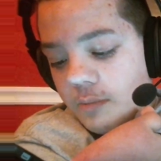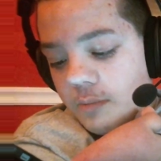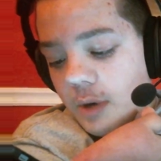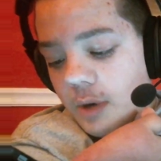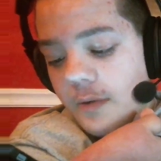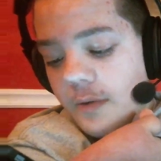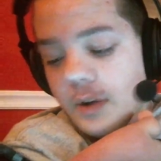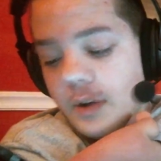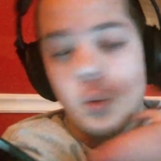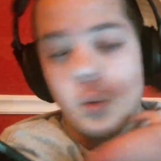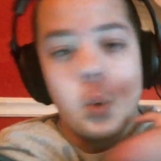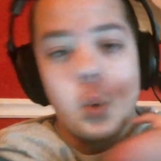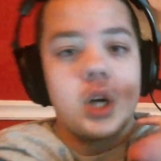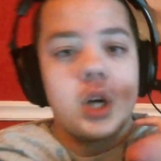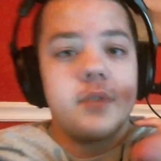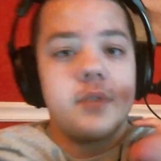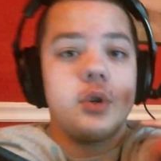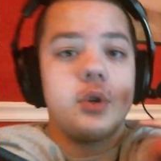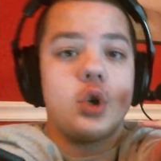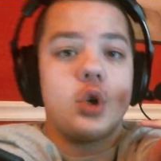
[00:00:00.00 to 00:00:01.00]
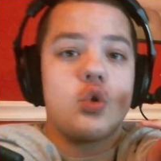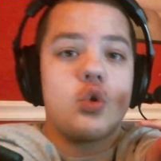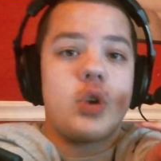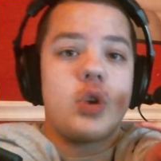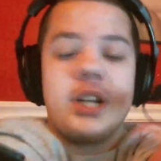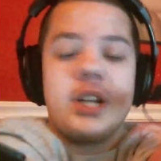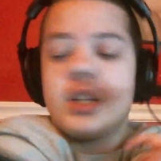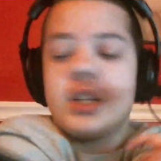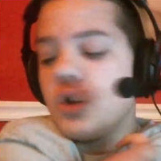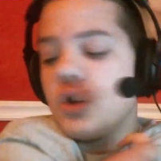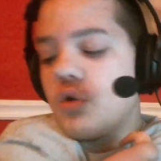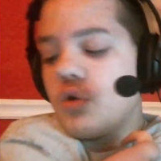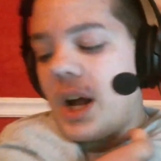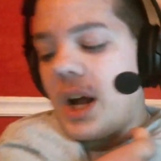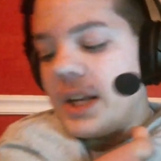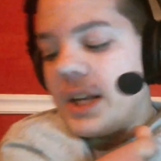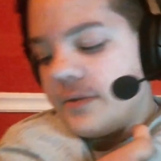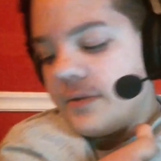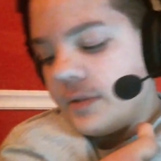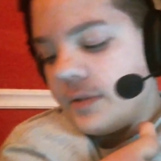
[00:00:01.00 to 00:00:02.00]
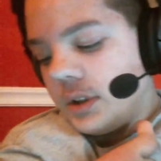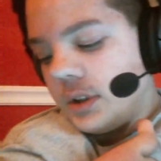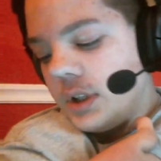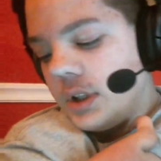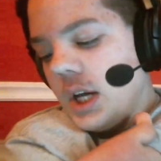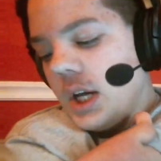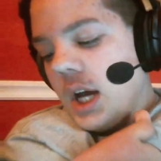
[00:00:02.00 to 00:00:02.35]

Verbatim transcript: Perfect, wonderful, great, grandful.